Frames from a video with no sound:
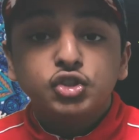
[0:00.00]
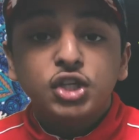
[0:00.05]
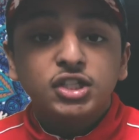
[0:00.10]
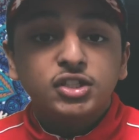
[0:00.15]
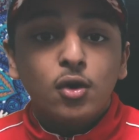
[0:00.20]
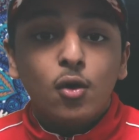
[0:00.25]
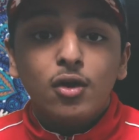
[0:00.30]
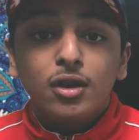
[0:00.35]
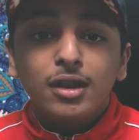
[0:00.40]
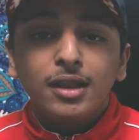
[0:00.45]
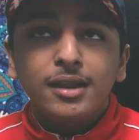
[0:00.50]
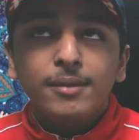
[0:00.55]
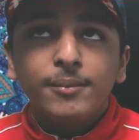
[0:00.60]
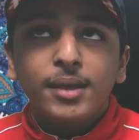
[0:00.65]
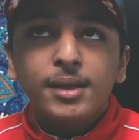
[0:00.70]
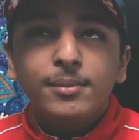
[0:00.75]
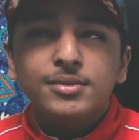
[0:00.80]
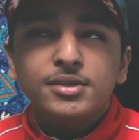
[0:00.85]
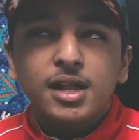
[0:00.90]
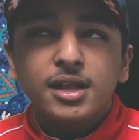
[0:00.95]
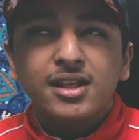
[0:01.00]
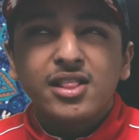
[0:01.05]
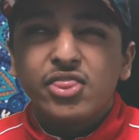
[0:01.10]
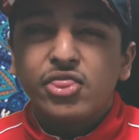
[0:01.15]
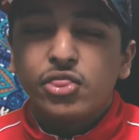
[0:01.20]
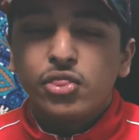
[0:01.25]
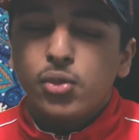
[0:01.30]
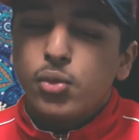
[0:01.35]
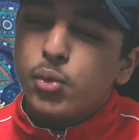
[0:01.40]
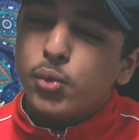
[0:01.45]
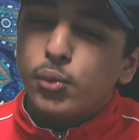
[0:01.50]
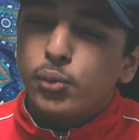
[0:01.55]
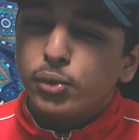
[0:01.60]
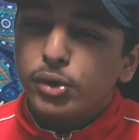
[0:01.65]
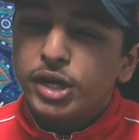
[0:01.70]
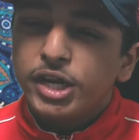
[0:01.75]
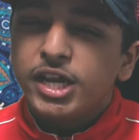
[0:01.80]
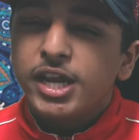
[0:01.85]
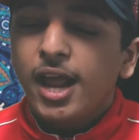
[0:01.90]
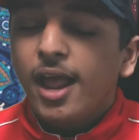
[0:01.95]
Just only maybe like
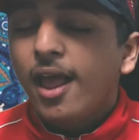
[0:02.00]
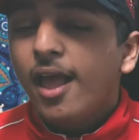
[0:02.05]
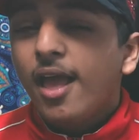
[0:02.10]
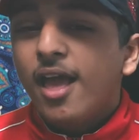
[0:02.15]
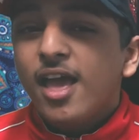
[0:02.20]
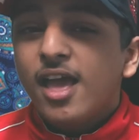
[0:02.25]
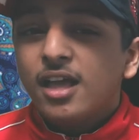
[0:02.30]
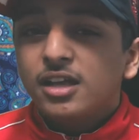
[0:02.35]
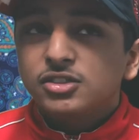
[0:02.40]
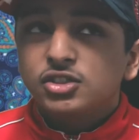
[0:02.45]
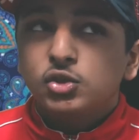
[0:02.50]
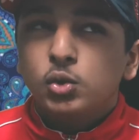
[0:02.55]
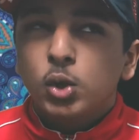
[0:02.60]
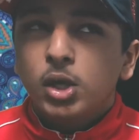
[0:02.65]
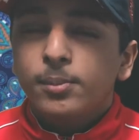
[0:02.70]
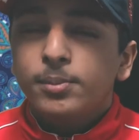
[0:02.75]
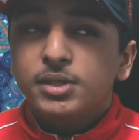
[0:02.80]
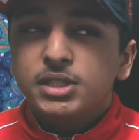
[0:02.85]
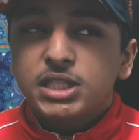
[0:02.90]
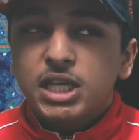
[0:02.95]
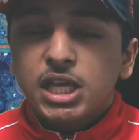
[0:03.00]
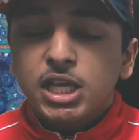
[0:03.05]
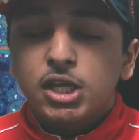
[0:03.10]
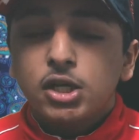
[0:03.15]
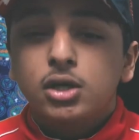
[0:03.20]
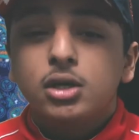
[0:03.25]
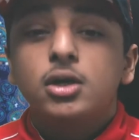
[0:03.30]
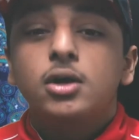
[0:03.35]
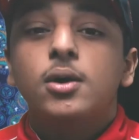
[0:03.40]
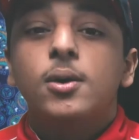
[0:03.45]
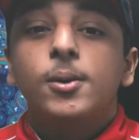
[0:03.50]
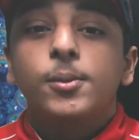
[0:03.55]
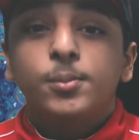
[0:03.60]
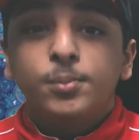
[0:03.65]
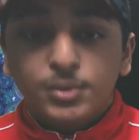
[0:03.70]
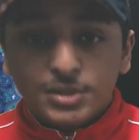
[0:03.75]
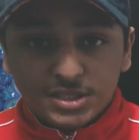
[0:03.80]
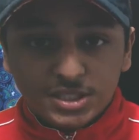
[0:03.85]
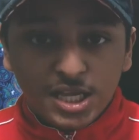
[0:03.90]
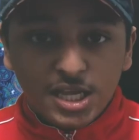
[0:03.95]
three. Sweet
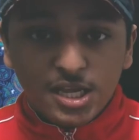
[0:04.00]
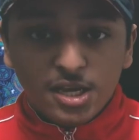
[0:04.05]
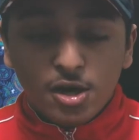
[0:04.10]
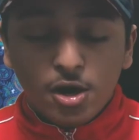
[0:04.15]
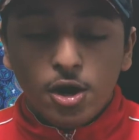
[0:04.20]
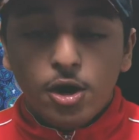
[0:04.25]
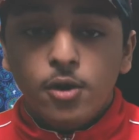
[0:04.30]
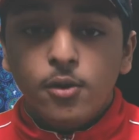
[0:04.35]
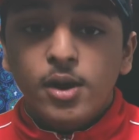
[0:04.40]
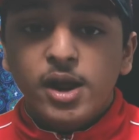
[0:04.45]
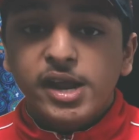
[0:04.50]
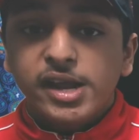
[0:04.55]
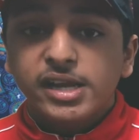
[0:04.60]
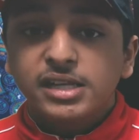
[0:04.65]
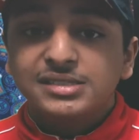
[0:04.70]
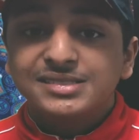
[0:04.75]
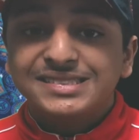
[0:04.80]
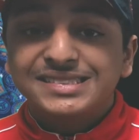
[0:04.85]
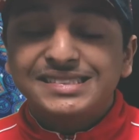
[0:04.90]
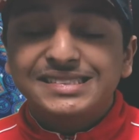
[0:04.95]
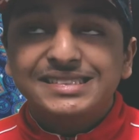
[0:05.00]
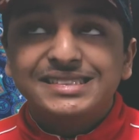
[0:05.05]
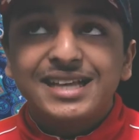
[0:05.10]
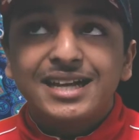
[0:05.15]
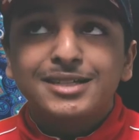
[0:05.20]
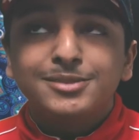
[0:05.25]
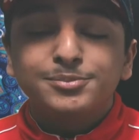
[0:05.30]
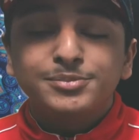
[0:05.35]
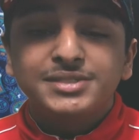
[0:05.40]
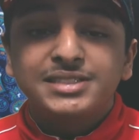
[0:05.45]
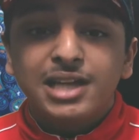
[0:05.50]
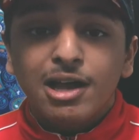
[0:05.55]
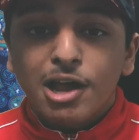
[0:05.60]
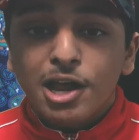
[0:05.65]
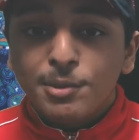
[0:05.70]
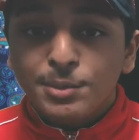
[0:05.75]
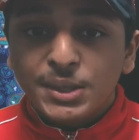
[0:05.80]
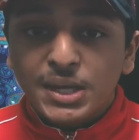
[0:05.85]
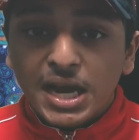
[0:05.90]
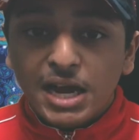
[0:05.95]
potato, and
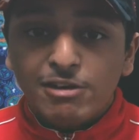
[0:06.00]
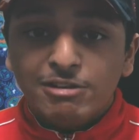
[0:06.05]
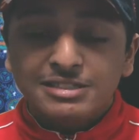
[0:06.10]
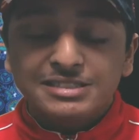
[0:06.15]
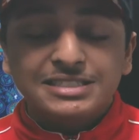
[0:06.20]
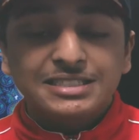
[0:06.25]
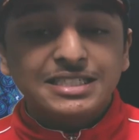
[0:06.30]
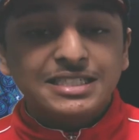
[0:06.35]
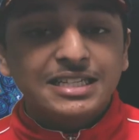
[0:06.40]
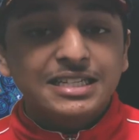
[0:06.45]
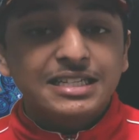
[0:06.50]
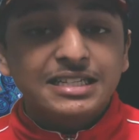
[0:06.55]
sometime carrots.